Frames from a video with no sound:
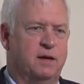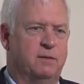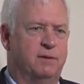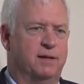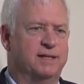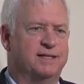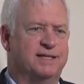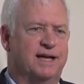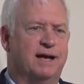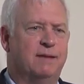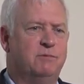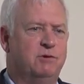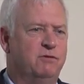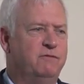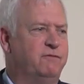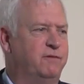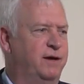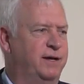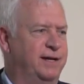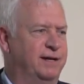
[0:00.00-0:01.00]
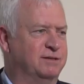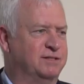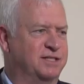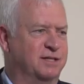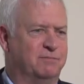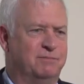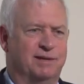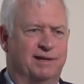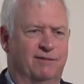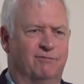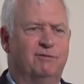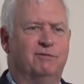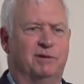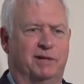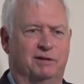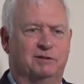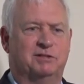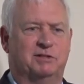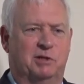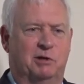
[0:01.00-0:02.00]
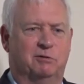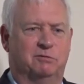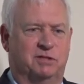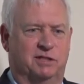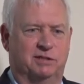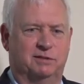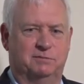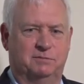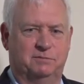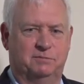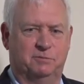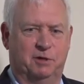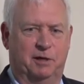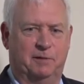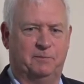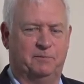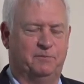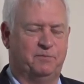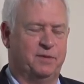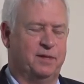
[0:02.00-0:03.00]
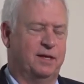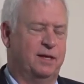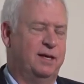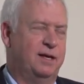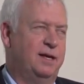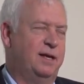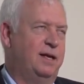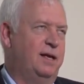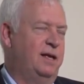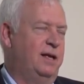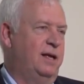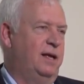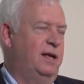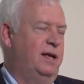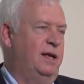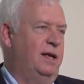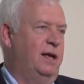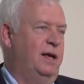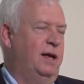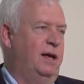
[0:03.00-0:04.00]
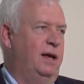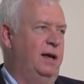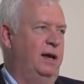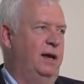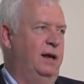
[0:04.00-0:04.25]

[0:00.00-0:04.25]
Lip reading: By the time you find out something, everyone else knows it, right?